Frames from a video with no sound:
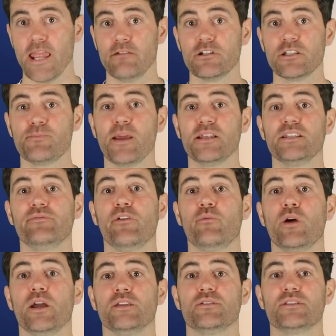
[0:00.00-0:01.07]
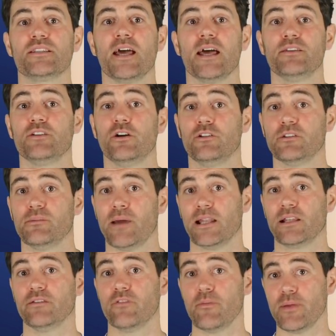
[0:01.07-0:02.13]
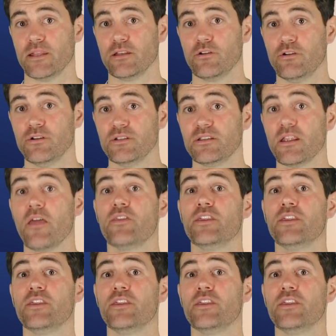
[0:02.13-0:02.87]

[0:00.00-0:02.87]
Irrespective of where you stand on the battle of the bitcoins,